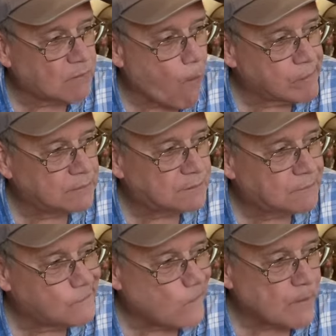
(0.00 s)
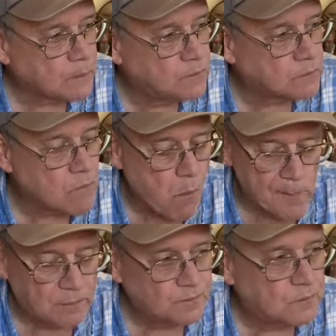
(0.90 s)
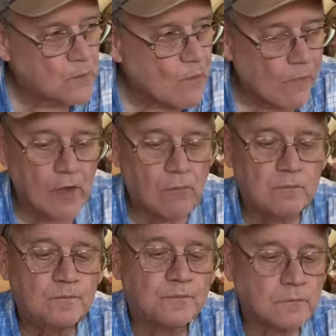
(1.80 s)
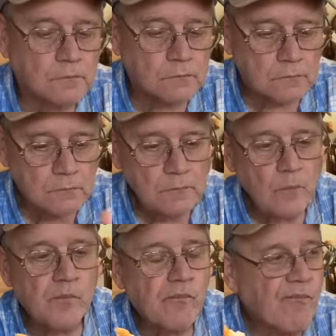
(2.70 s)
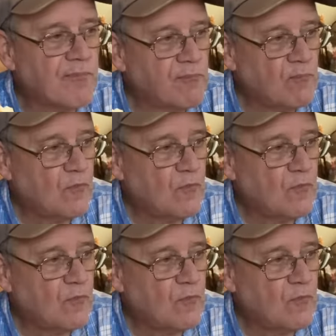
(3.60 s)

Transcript: I love potatoes. I love the pork and beans, but no, I do not like them meatballs.